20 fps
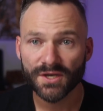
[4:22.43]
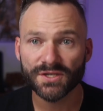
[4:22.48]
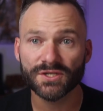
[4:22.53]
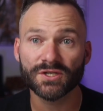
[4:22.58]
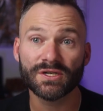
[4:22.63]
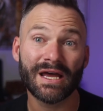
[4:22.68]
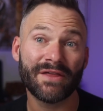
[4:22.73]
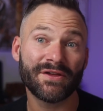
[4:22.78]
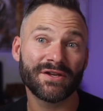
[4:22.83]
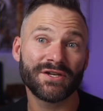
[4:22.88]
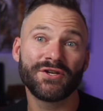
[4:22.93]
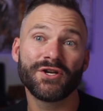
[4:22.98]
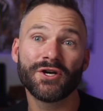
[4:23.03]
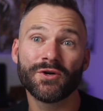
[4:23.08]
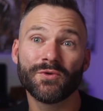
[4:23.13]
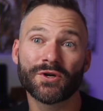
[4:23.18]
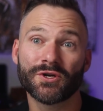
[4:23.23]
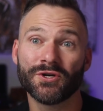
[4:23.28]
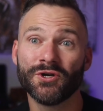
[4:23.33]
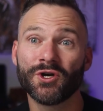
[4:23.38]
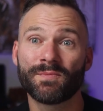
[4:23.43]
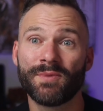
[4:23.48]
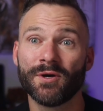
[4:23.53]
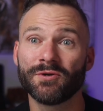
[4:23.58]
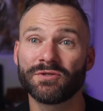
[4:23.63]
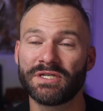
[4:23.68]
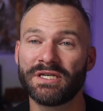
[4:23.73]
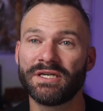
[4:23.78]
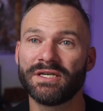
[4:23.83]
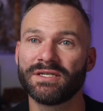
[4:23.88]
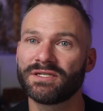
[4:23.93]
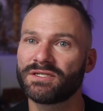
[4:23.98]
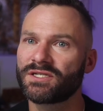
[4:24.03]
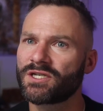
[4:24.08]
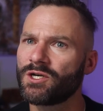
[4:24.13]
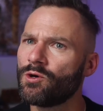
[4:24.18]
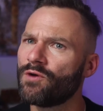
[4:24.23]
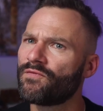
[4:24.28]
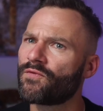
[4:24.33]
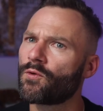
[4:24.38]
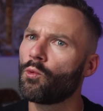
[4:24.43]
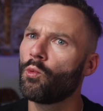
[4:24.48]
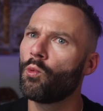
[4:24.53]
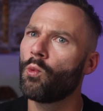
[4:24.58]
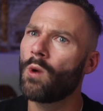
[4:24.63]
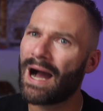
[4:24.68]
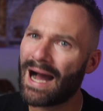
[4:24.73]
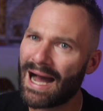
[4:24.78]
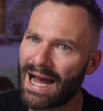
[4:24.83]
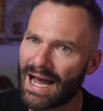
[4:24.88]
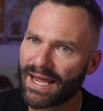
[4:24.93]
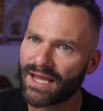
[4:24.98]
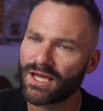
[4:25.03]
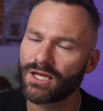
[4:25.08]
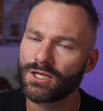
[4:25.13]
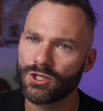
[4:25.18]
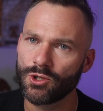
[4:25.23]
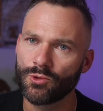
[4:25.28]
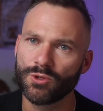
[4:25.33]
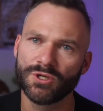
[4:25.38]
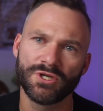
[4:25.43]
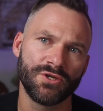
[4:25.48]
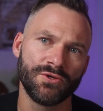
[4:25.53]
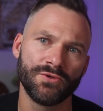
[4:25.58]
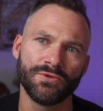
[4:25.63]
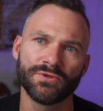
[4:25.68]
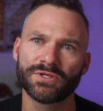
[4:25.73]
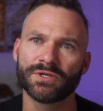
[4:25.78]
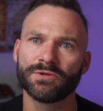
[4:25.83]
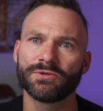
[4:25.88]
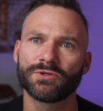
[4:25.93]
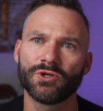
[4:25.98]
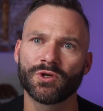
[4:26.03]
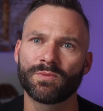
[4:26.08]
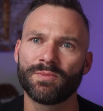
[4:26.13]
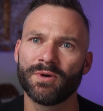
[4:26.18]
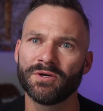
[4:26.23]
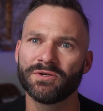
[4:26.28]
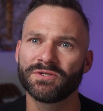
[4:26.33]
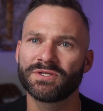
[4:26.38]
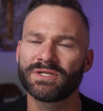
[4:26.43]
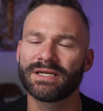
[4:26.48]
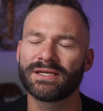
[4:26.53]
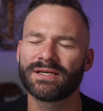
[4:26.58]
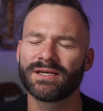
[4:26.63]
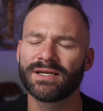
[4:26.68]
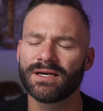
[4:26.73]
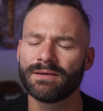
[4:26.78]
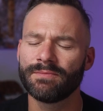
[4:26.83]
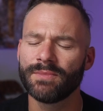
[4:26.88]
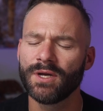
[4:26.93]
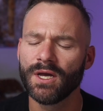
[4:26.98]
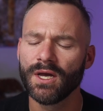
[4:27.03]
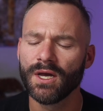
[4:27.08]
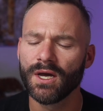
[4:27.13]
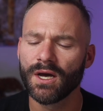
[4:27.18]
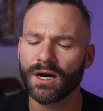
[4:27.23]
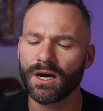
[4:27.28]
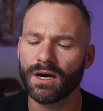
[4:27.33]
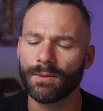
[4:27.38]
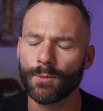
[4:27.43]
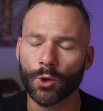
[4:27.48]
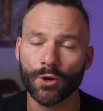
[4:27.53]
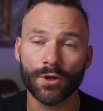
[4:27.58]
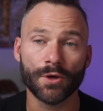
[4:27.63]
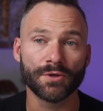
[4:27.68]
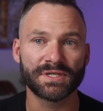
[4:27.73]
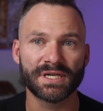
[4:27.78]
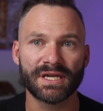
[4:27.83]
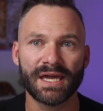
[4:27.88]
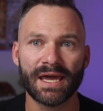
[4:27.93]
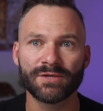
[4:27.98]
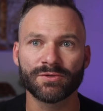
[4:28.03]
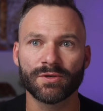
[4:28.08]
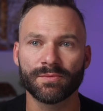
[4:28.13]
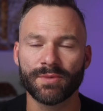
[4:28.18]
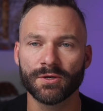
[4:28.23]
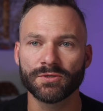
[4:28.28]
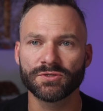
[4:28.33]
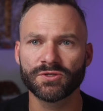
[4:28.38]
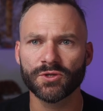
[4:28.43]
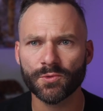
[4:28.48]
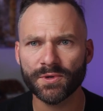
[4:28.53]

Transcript: So now that you know what a hook post is, let's go over why you would use those hook posts and or those engagement posts.